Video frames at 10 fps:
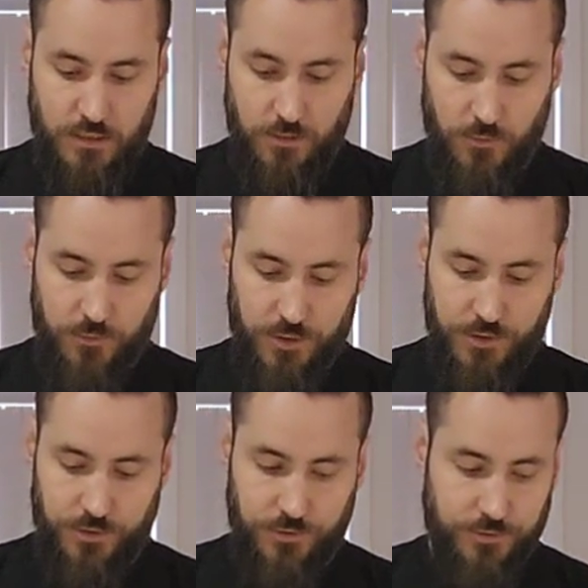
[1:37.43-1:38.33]
Then what we're
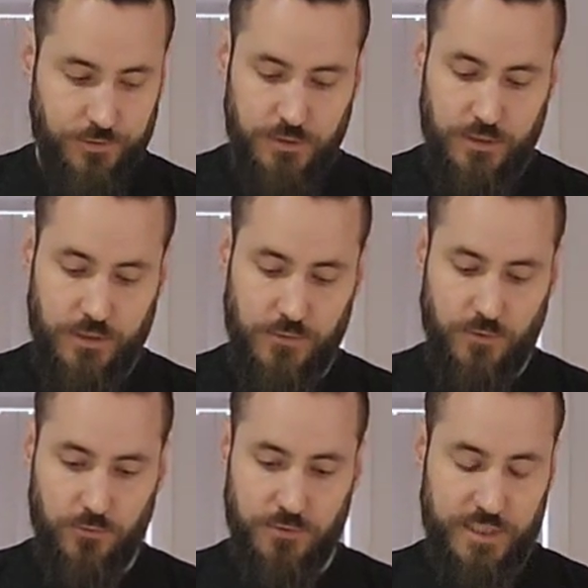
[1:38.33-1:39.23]
going to do is
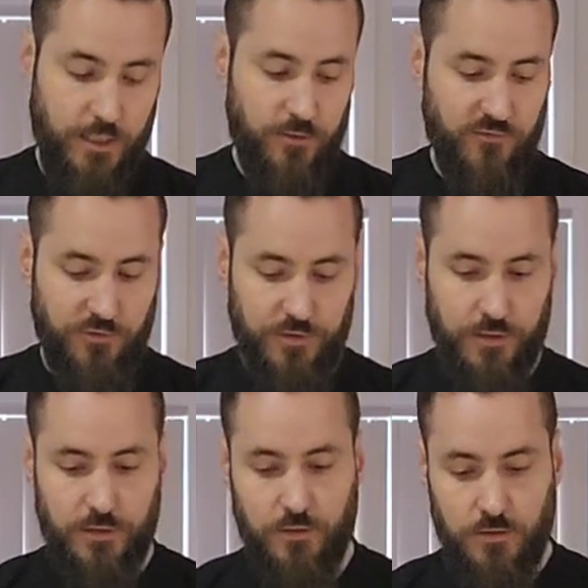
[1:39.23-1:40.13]
we will tear
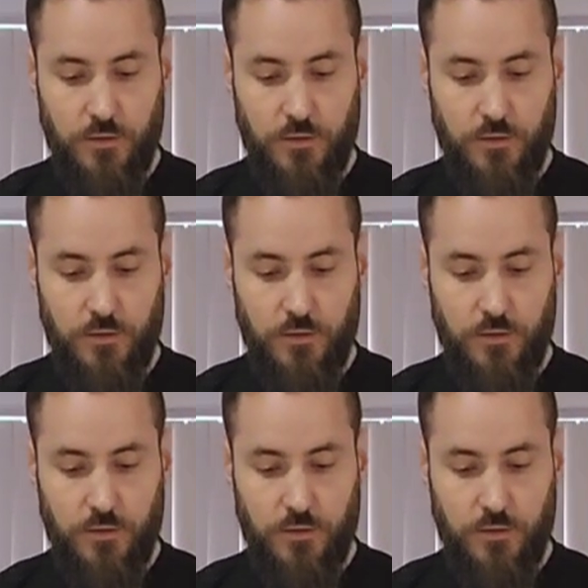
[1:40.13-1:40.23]
everything